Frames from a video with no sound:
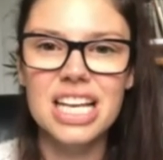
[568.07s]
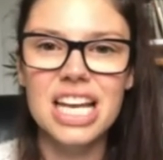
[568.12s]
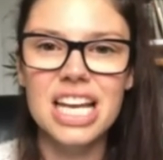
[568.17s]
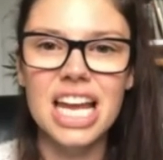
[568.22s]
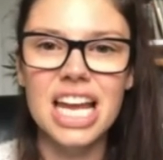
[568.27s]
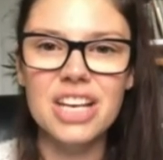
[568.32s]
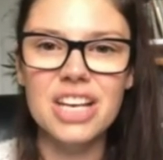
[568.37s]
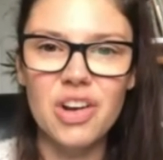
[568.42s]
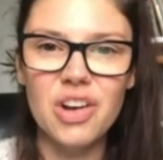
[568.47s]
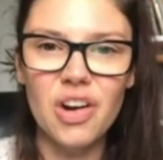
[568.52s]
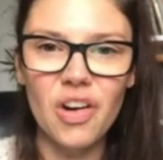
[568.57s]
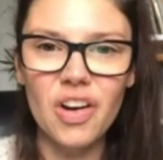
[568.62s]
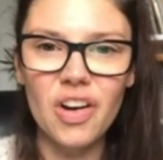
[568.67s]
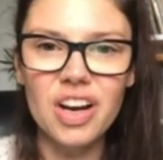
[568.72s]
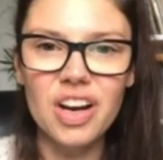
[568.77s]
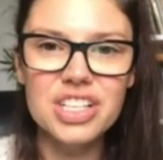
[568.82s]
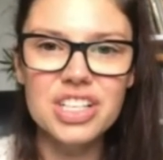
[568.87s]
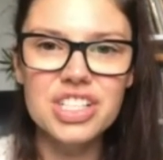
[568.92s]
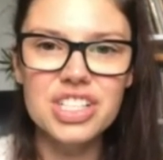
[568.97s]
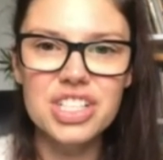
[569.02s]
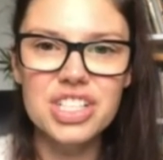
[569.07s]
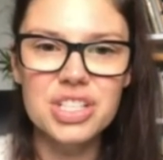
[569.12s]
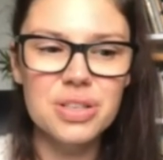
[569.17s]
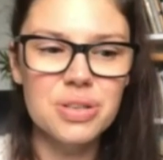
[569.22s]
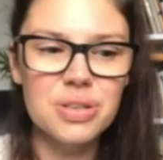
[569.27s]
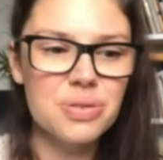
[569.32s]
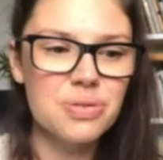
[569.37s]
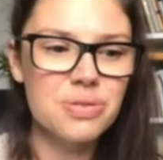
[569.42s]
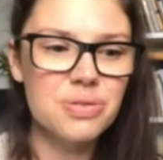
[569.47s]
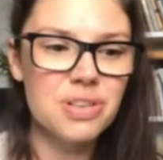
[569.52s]
encouraged
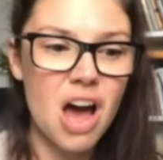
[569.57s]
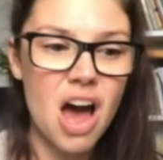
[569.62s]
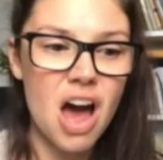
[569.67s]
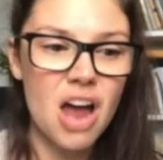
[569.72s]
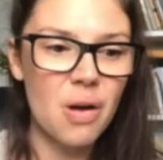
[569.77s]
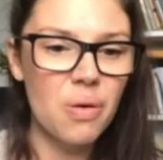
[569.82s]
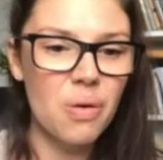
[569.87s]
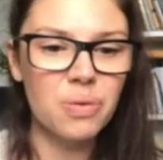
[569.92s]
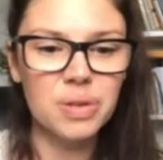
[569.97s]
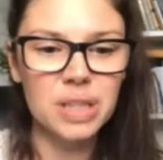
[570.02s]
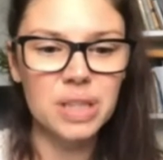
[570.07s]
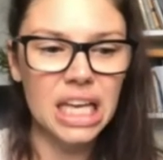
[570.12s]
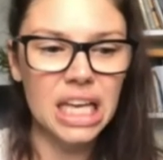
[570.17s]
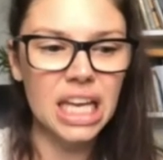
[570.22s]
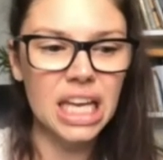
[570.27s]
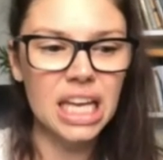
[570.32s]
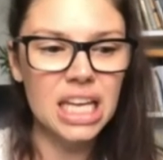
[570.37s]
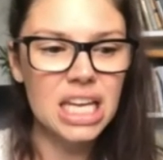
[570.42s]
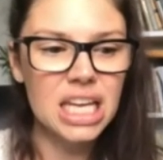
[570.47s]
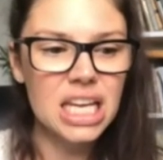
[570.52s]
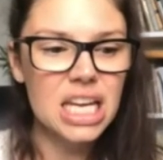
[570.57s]
to not only